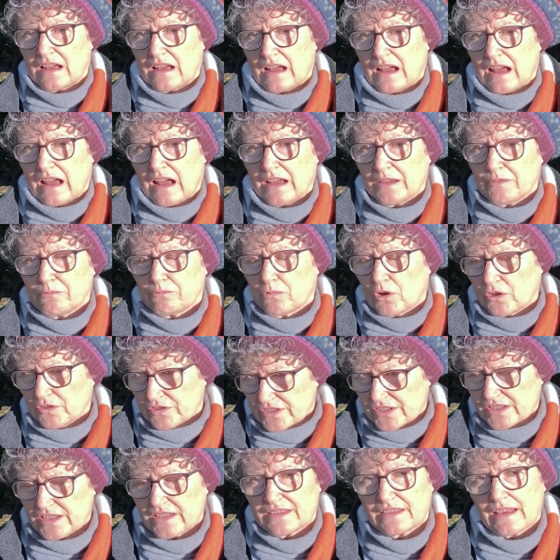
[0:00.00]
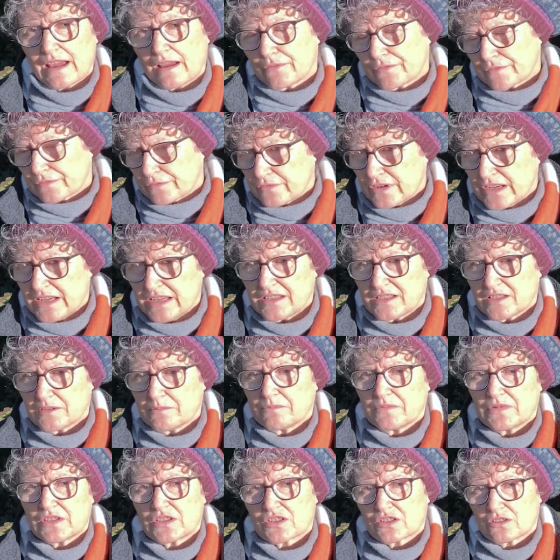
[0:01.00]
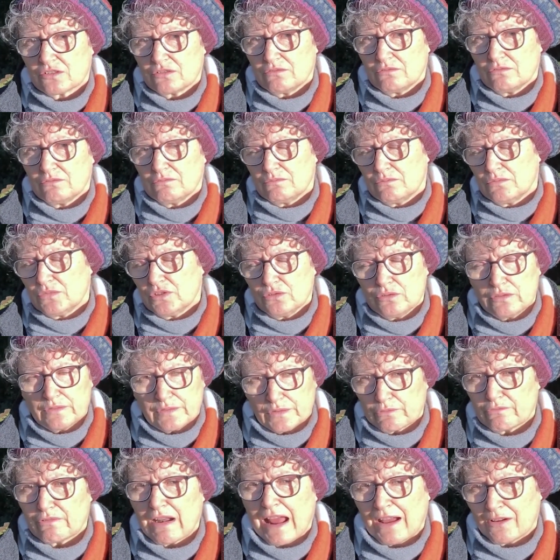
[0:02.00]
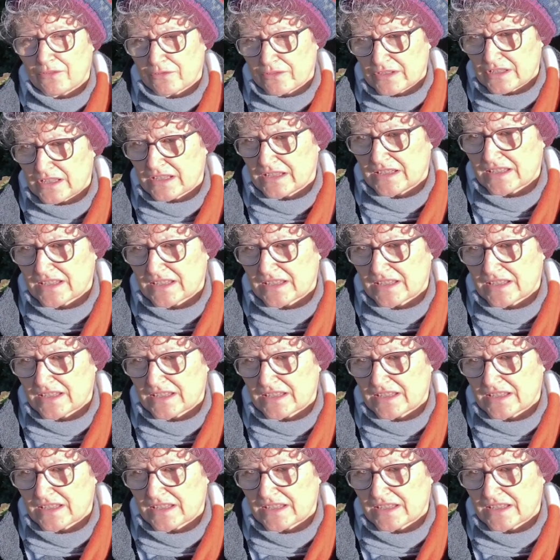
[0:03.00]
I wanted that freedom to move around in